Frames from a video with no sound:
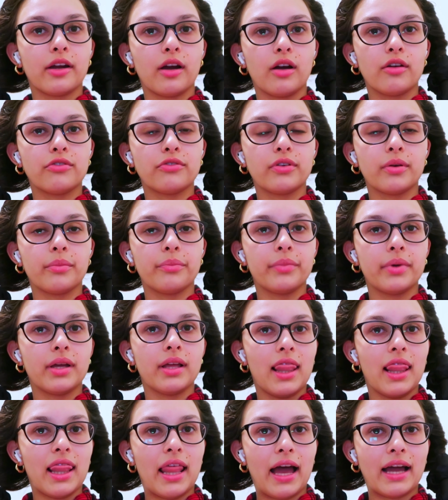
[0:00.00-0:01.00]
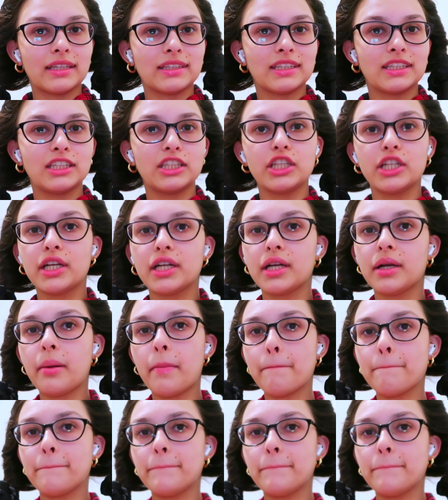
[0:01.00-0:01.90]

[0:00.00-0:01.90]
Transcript: I got from last year,